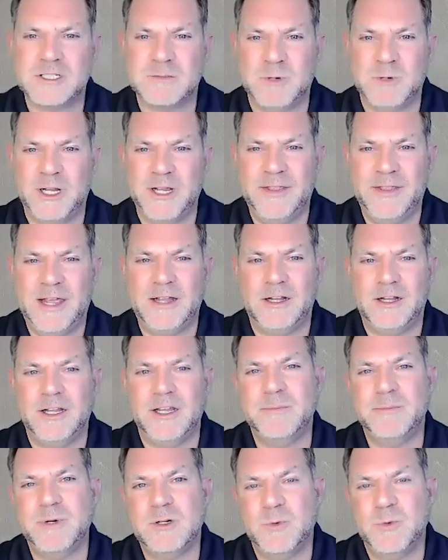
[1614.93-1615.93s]
explain that
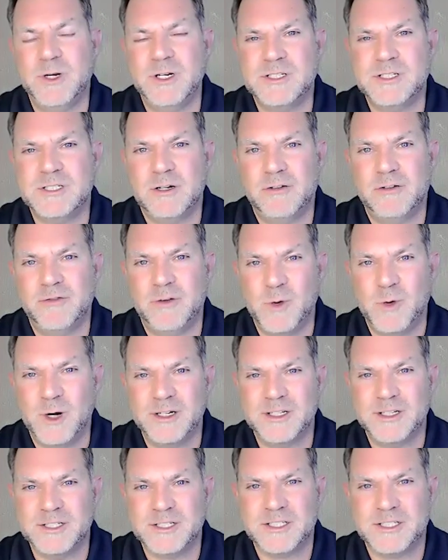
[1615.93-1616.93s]
link between self
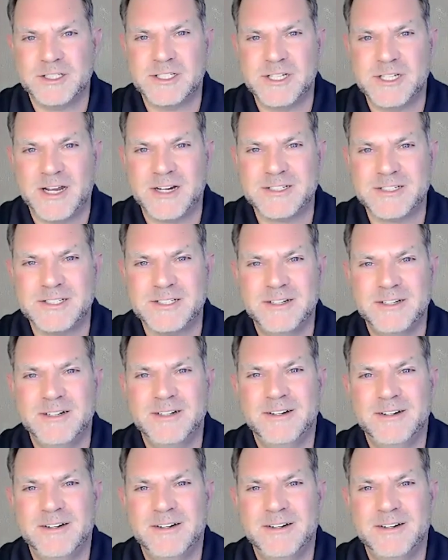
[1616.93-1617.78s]
awareness and sex.